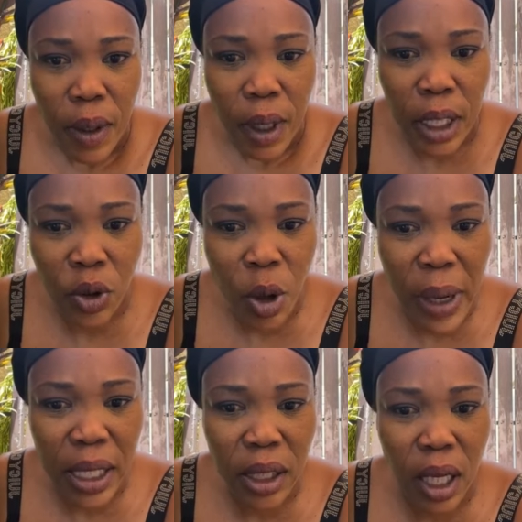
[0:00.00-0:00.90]
You see what I
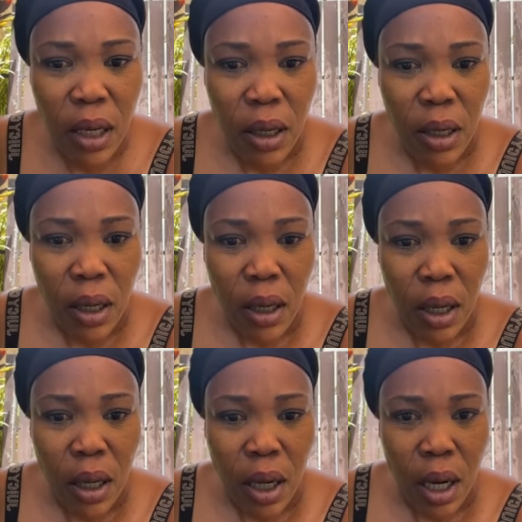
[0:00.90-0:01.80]
say?
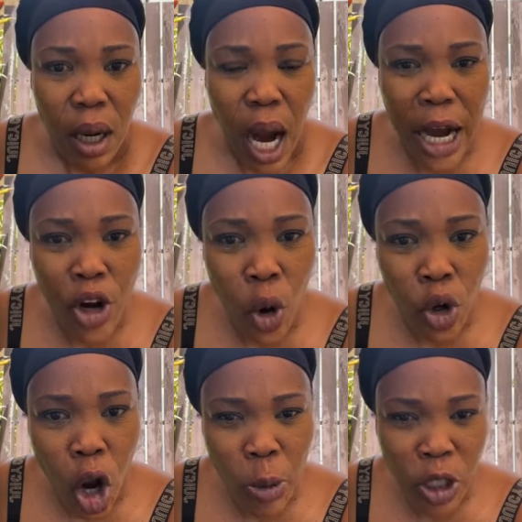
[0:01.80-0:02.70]
And now, no,
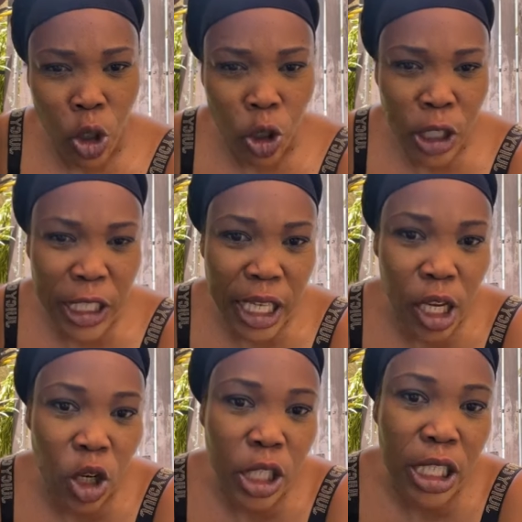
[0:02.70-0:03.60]
no things say,
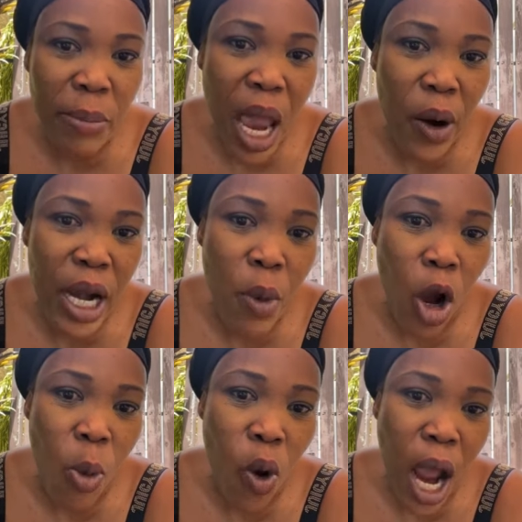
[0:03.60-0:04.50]
no things say me and them I
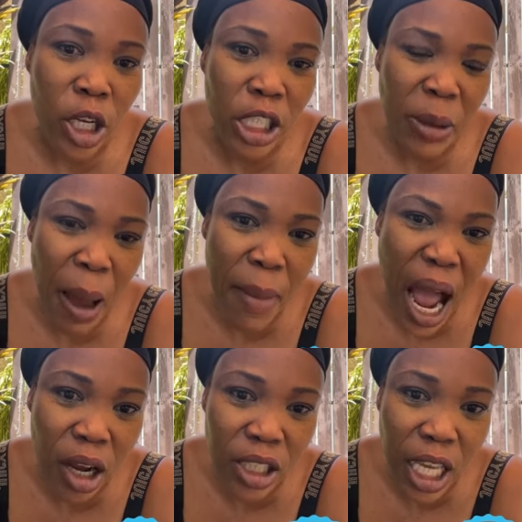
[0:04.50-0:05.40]
come walk, no things say me and
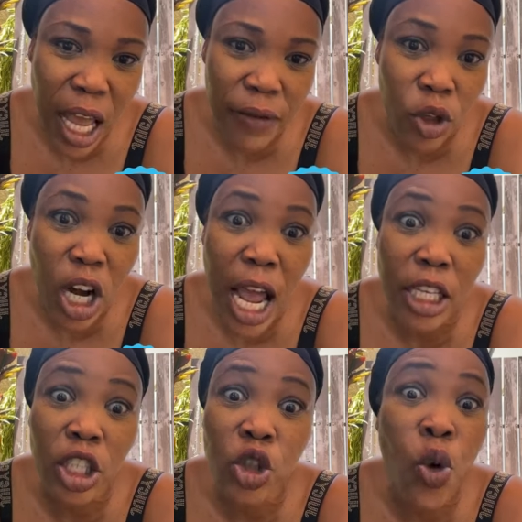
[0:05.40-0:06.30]
Marcus Garvey, no no
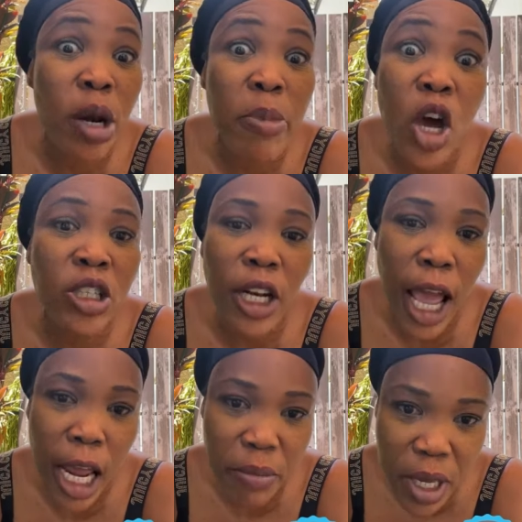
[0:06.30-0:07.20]
stone blood
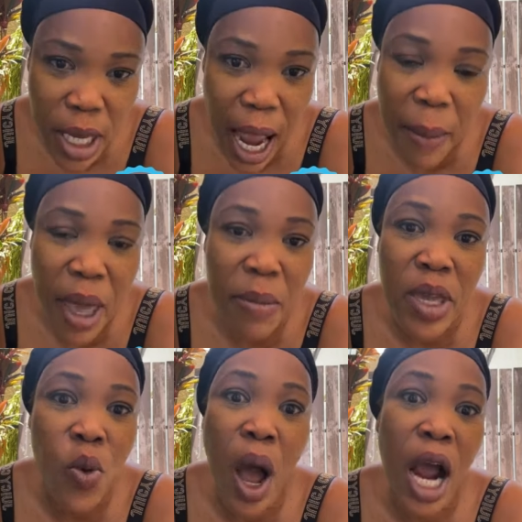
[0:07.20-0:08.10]
clot me and make me
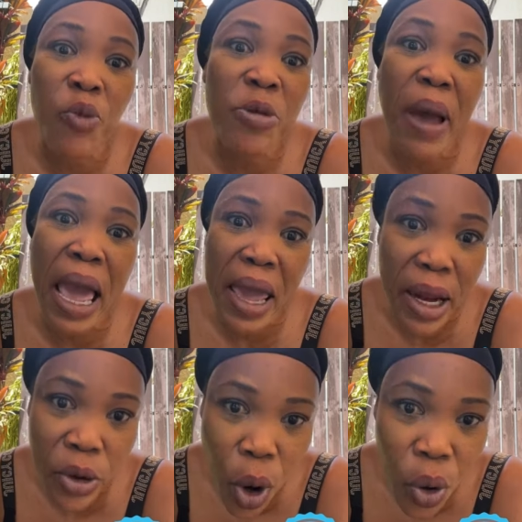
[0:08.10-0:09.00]
walk with my head
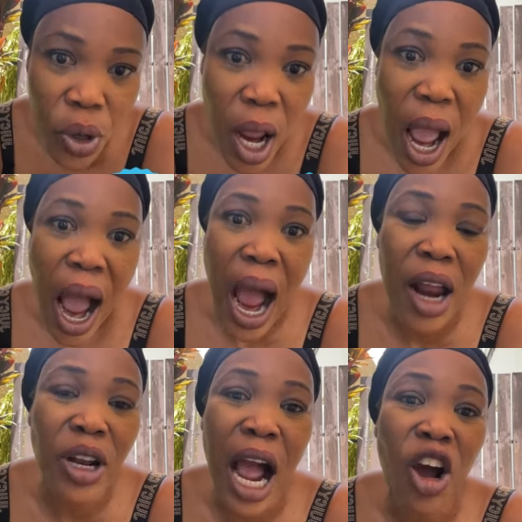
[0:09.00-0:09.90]
down and,
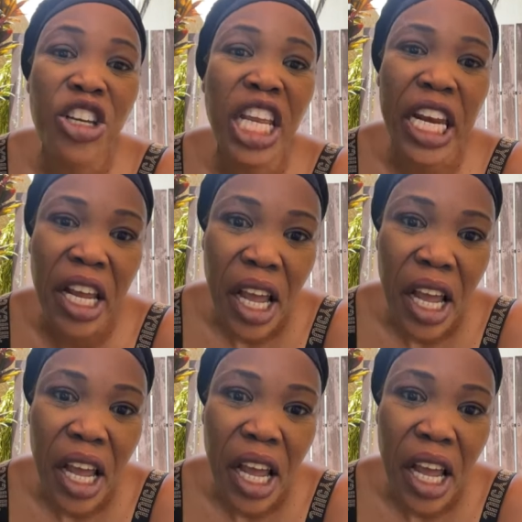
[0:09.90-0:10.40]
and go dead